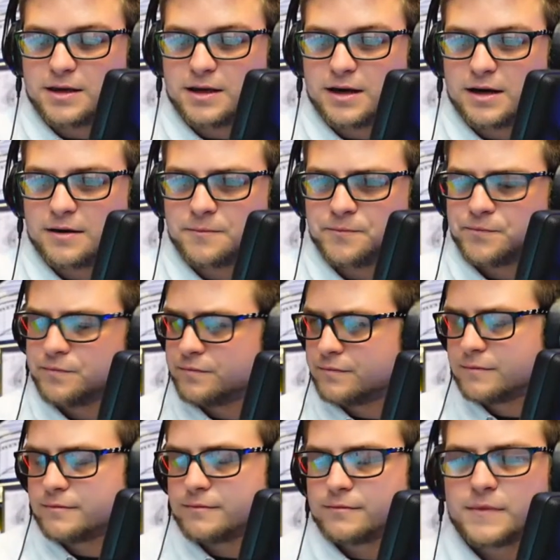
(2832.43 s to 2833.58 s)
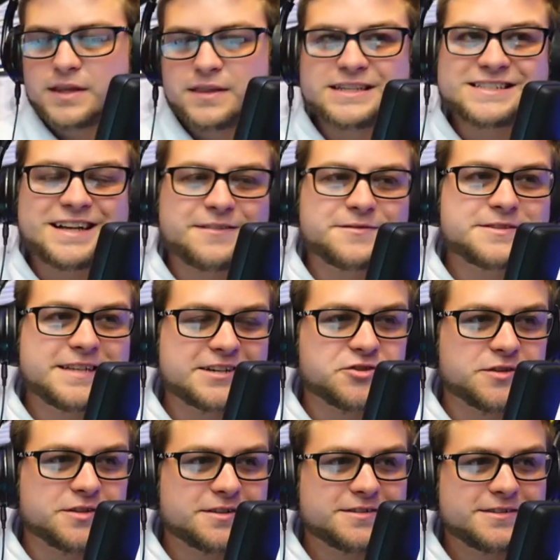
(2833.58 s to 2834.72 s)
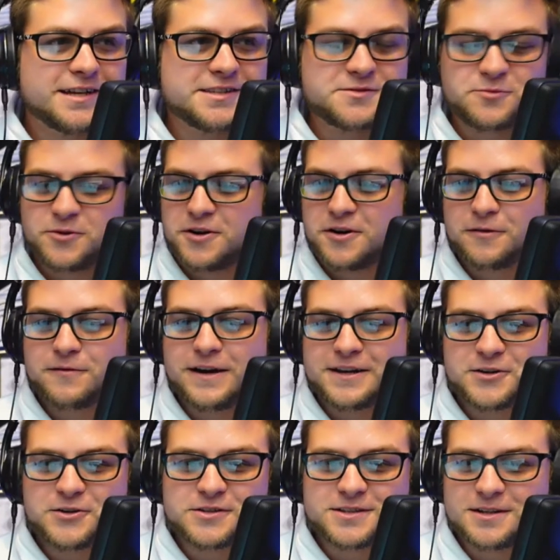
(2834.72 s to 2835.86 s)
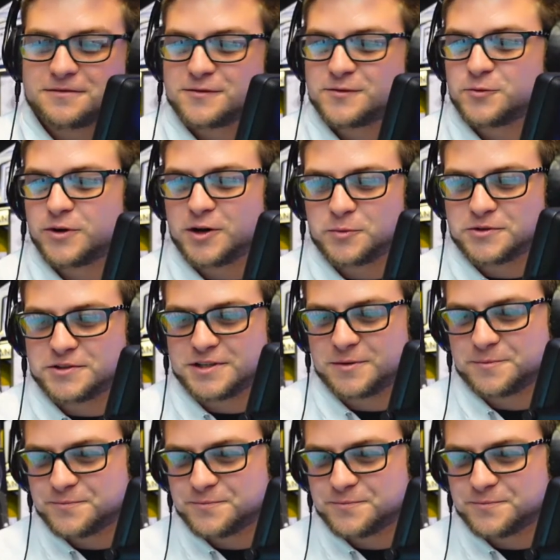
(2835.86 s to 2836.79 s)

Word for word: uh, the stuff section. That's where you're gonna find the good stuff. 100. percent